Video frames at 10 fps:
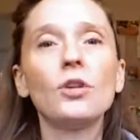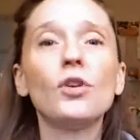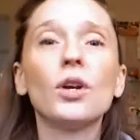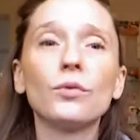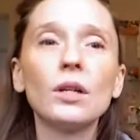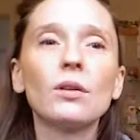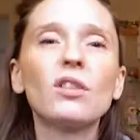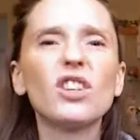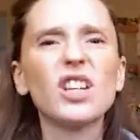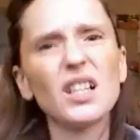you can read with
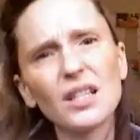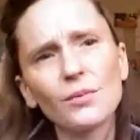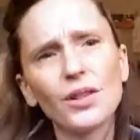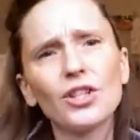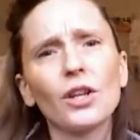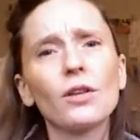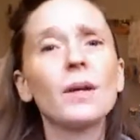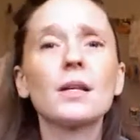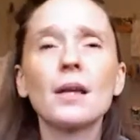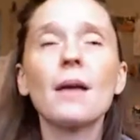your kids and with each other,
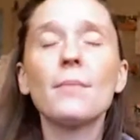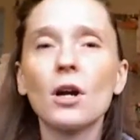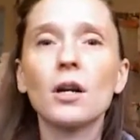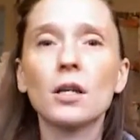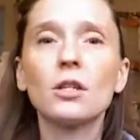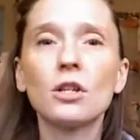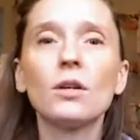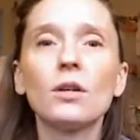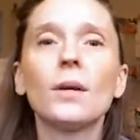because I'm an artist too,